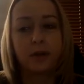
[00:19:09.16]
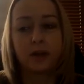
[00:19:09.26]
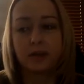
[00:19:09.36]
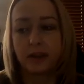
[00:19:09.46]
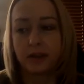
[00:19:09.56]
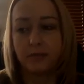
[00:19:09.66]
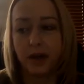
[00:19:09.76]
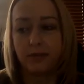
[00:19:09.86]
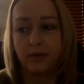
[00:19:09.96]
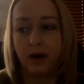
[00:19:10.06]
because like
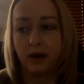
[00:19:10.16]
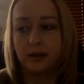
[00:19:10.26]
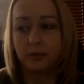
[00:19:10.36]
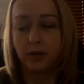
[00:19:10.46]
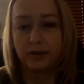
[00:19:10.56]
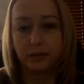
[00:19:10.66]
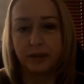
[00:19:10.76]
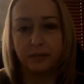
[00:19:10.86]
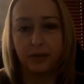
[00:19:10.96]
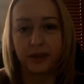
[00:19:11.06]
my volume of the
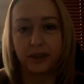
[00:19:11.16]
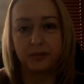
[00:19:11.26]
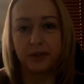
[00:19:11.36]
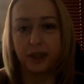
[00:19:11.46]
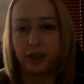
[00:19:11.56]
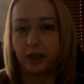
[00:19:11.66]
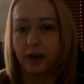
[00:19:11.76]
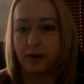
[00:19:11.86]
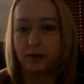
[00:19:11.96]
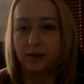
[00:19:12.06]
people that I'm reaching
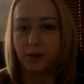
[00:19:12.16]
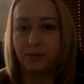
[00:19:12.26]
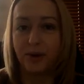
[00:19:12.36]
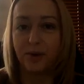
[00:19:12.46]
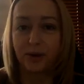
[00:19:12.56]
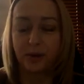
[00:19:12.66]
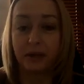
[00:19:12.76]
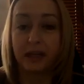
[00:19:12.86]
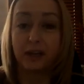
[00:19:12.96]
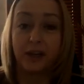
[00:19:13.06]
out, so both on
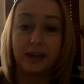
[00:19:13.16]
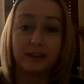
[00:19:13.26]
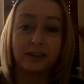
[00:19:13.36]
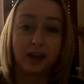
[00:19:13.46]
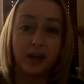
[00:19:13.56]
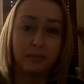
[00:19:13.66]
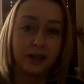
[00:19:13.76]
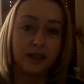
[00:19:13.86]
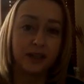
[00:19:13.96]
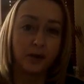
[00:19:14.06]
my client side,
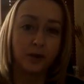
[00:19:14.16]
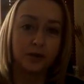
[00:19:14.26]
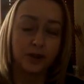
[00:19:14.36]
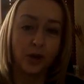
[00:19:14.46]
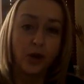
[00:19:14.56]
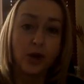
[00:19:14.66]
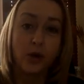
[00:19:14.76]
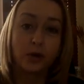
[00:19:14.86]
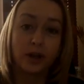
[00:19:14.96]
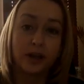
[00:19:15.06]
but then also
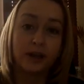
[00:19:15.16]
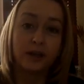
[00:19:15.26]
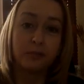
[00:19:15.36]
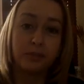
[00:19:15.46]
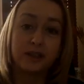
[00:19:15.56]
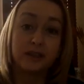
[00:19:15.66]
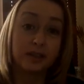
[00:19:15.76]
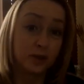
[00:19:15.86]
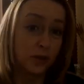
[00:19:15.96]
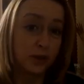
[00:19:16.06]
on like the
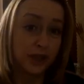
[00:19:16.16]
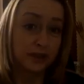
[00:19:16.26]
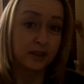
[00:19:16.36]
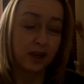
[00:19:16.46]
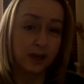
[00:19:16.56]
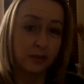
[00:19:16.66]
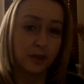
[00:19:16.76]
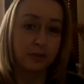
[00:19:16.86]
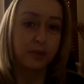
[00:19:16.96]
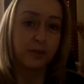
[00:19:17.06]
business coaching side
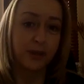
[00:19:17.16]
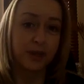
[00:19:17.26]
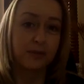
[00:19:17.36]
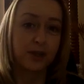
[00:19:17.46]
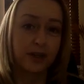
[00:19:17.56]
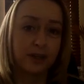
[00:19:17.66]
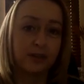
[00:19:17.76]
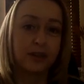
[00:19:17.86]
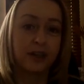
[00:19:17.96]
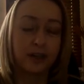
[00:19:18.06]
with the people that I'm trying to
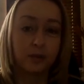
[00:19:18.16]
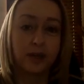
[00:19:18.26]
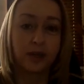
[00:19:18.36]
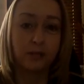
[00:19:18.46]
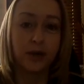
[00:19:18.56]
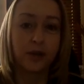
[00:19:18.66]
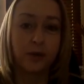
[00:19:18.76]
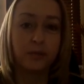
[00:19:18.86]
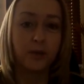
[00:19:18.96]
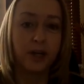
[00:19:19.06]
connect with my
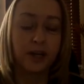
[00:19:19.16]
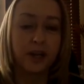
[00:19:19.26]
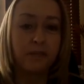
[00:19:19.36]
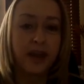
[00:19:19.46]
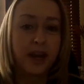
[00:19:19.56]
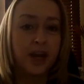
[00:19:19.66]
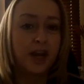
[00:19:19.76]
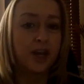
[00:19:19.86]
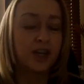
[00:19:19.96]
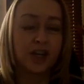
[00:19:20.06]
community,
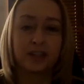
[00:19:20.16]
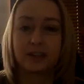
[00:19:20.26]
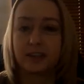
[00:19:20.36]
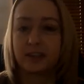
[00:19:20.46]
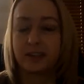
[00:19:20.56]
it just